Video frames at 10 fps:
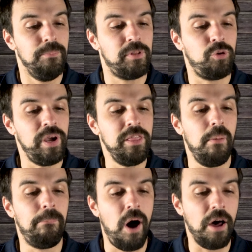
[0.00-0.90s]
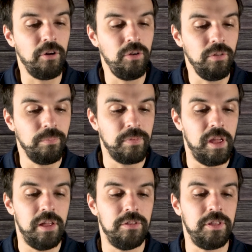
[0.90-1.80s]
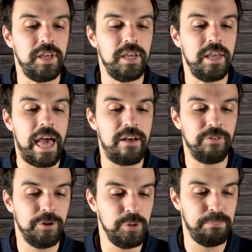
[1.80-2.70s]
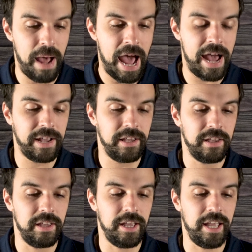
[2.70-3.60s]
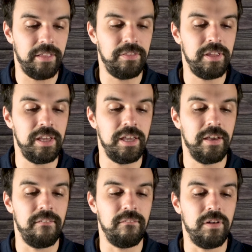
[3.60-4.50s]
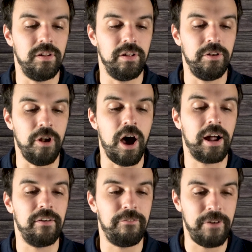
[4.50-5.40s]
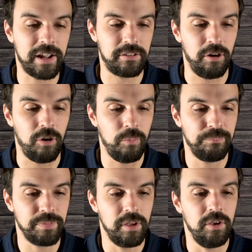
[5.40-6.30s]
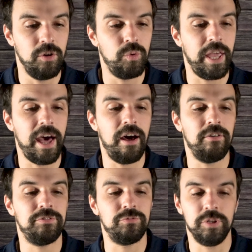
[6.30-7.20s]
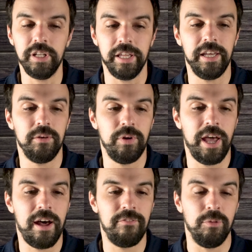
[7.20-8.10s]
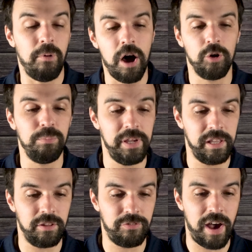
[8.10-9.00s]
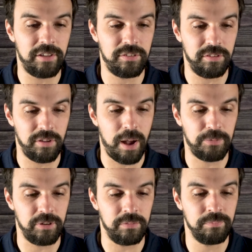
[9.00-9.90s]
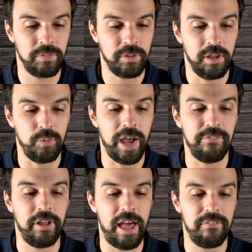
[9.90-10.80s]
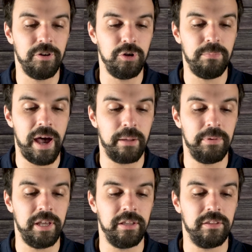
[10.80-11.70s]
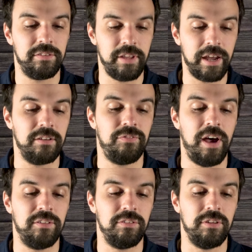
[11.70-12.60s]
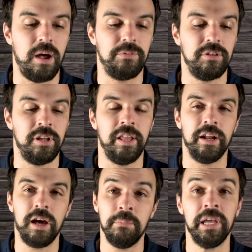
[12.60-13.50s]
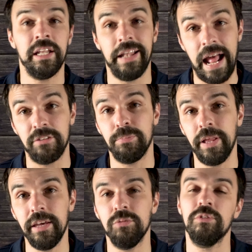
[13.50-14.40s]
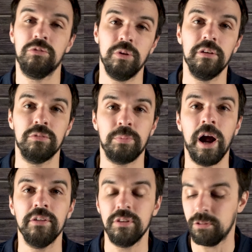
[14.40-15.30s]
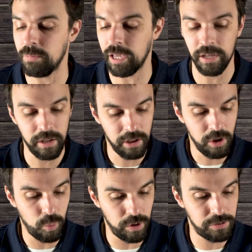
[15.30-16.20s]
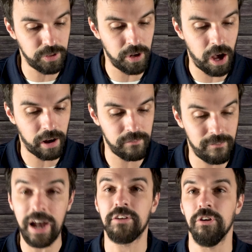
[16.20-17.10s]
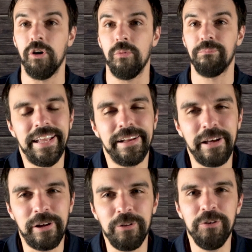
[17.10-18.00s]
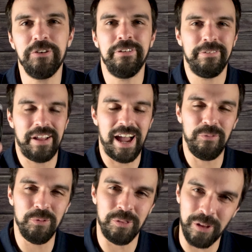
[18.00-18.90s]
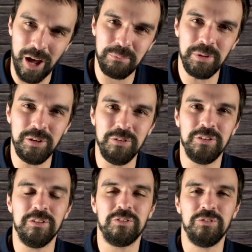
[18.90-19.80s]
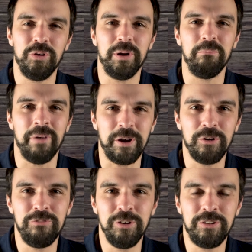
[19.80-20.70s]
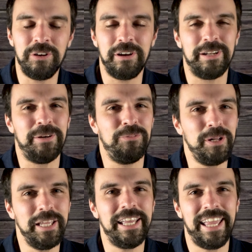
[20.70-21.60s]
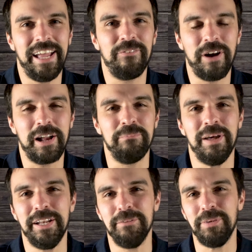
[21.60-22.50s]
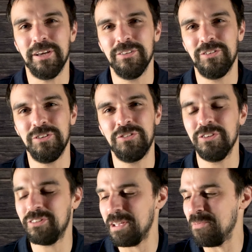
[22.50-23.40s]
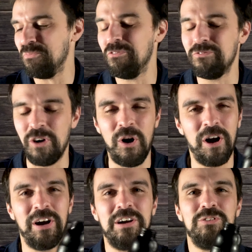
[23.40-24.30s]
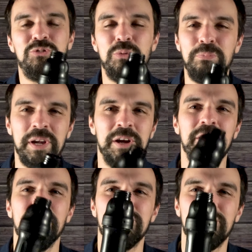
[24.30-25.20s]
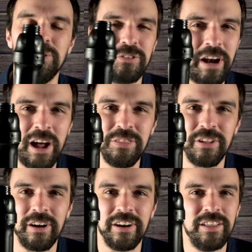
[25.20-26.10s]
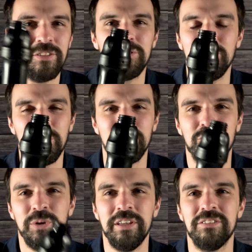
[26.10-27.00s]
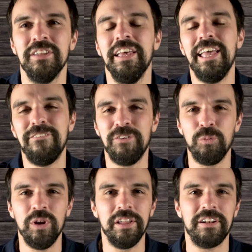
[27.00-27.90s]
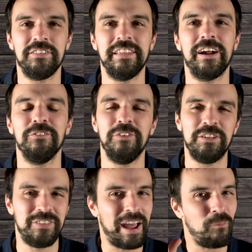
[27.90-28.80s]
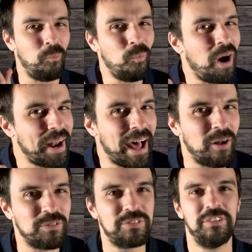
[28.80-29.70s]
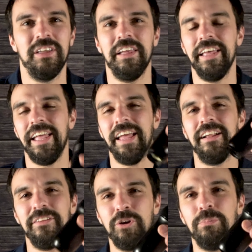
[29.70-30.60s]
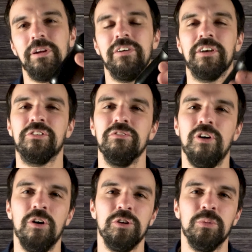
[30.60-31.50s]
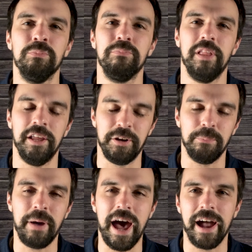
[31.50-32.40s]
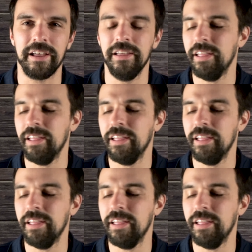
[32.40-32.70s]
between the bottle, the Evernew bag, and the CNOC Vecto, we have the bottle being the fastest option. We have the Evernew bag being the second fastest option, and then coming in last place, which is really surprising to me, was the CNOC Vecto. In conclusion, I will not be using the Sawyer Microfilter, and I really can't recommend it because there's just a far superior filter out there in the Sawyer Squeeze if you're willing to sacrifice that 1 ounce and a little bit of extra volume in your pack.